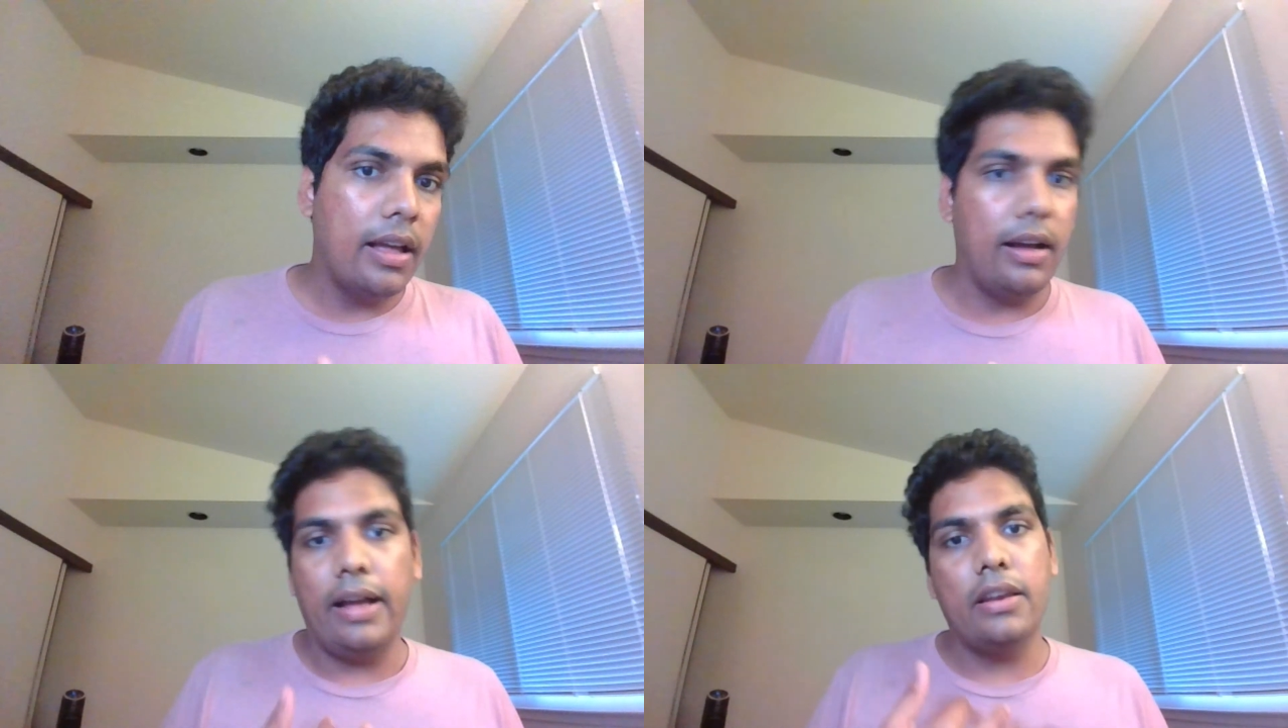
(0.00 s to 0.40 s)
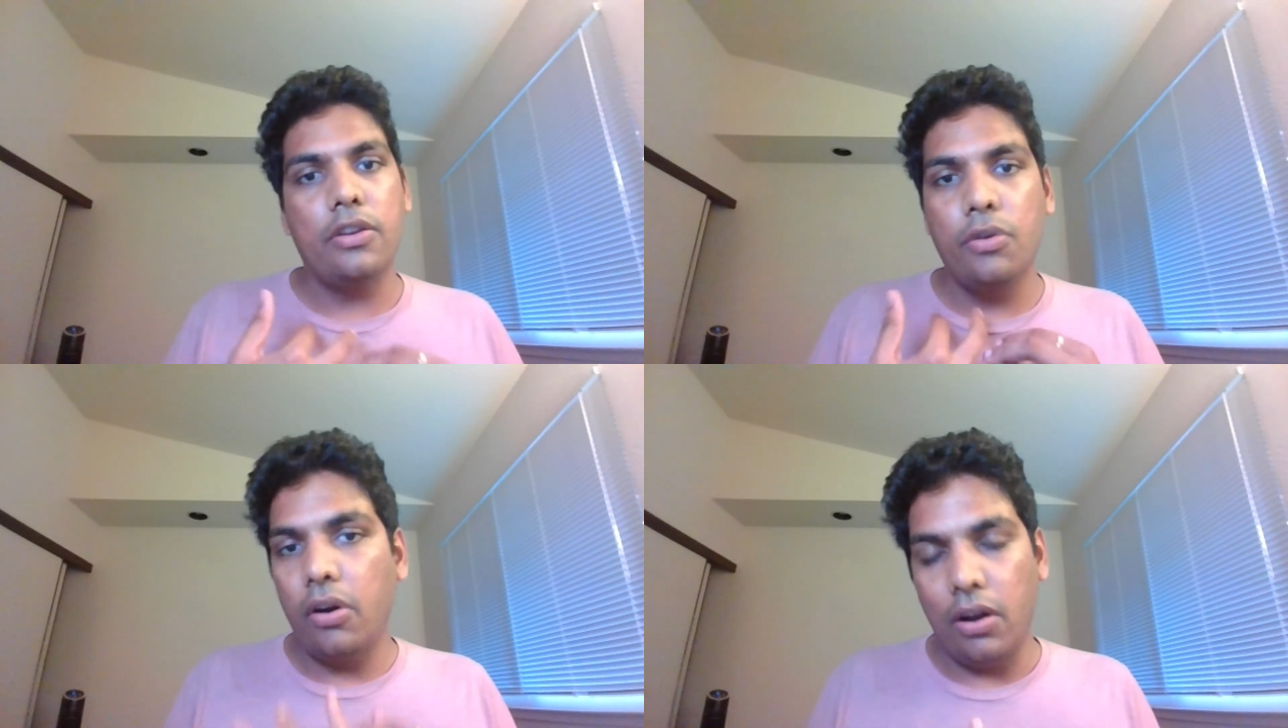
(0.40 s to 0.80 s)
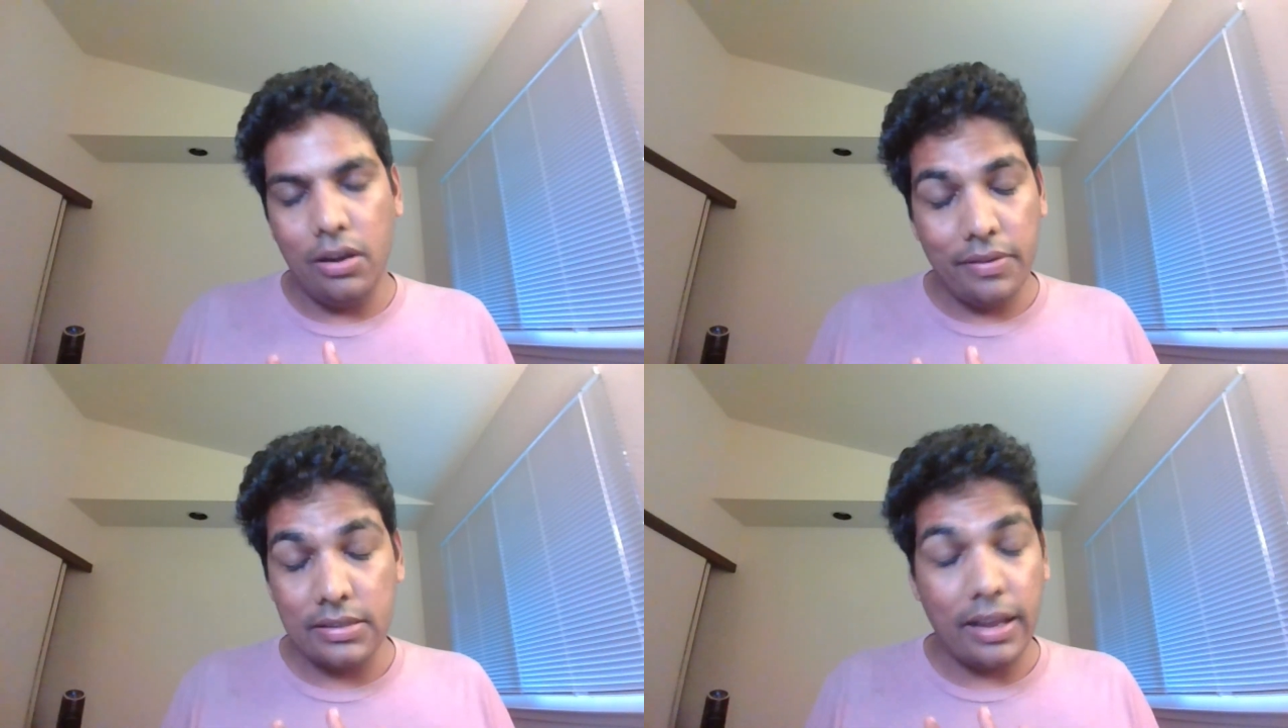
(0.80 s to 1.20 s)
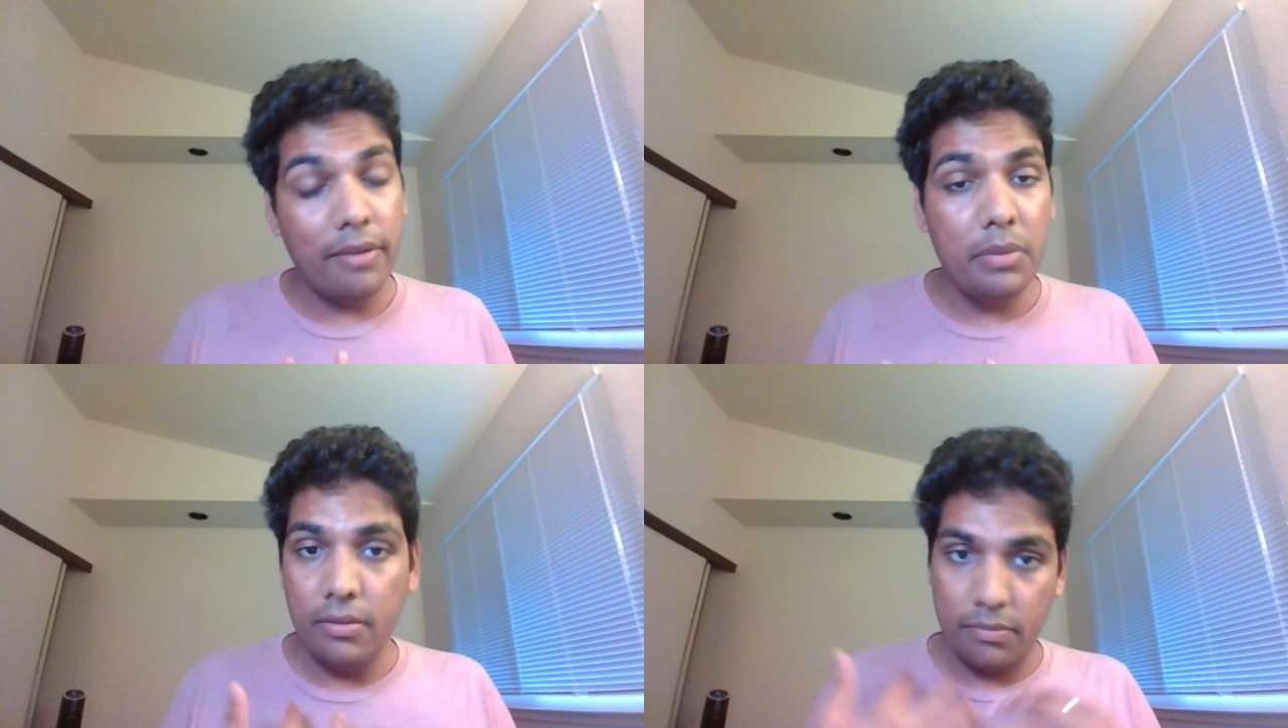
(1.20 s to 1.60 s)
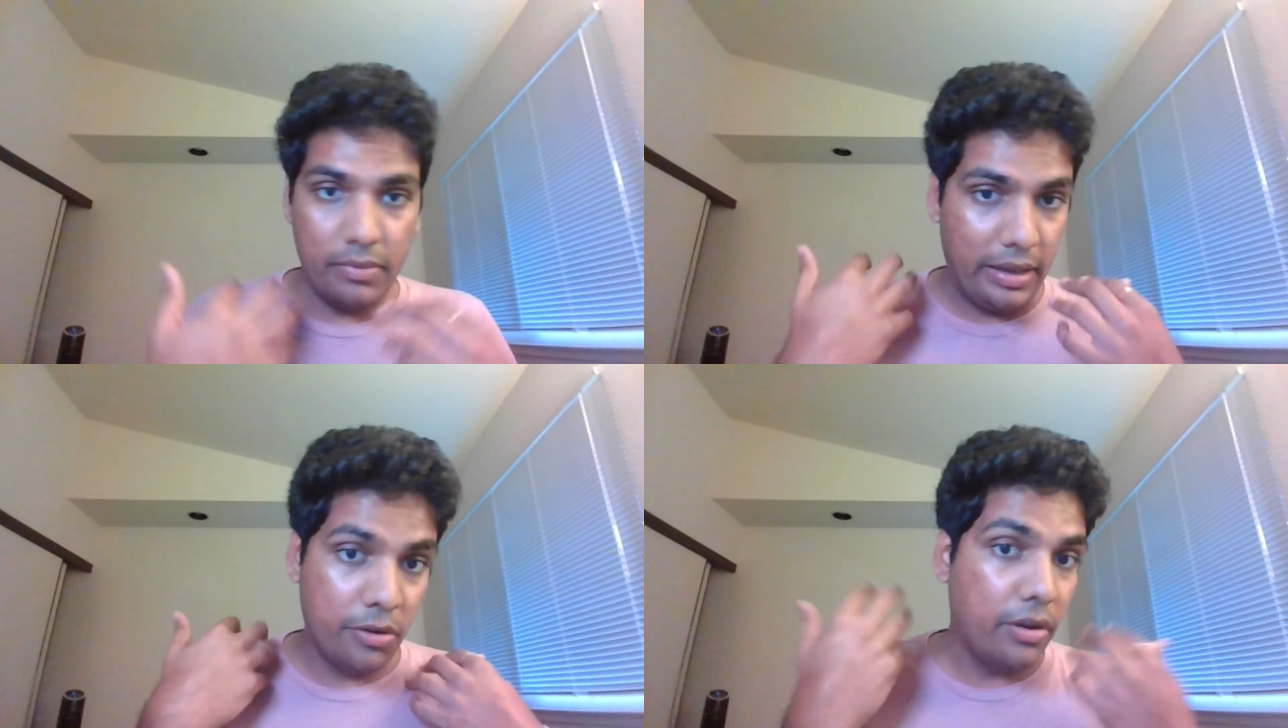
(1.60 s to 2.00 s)
And you always have been
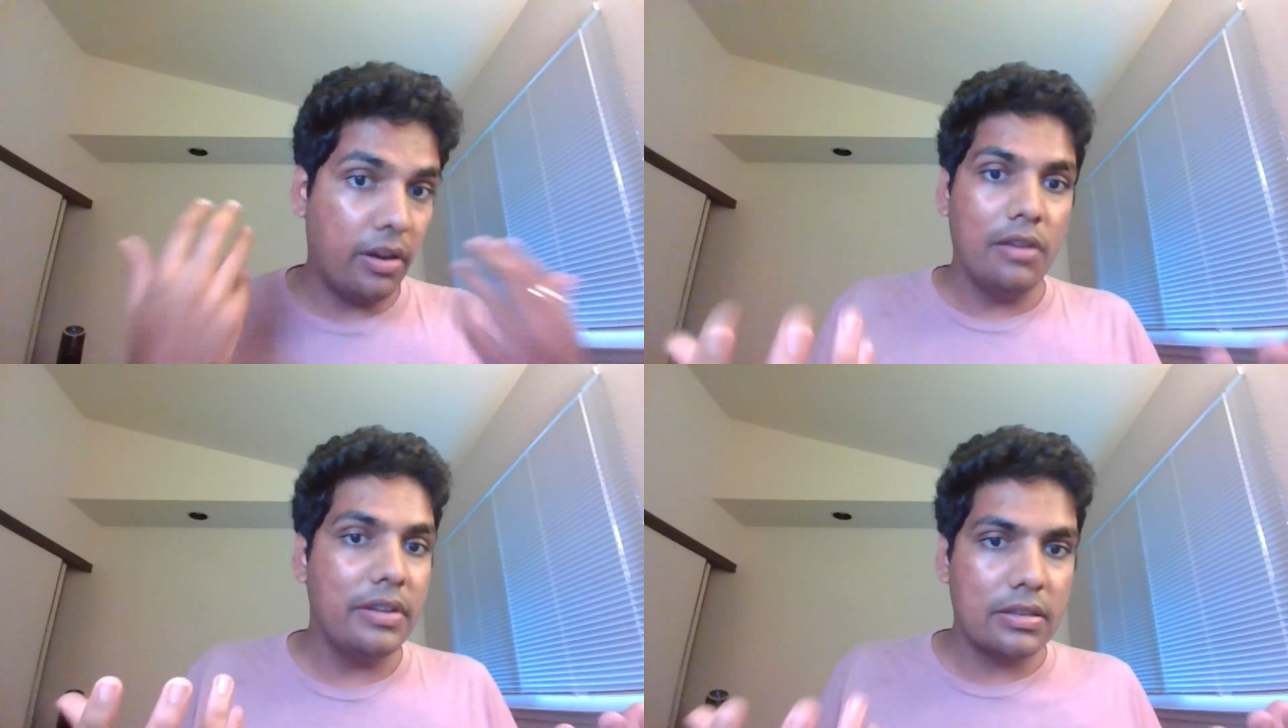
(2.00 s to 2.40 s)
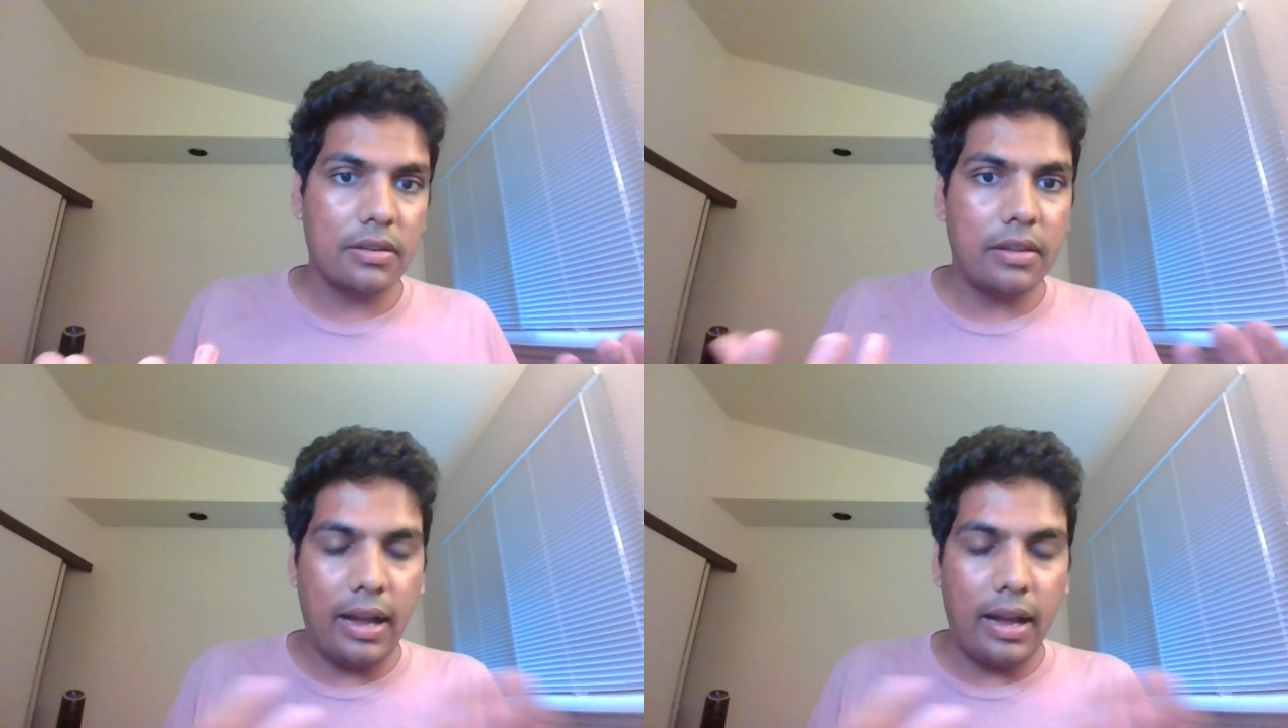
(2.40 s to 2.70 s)
like, you can always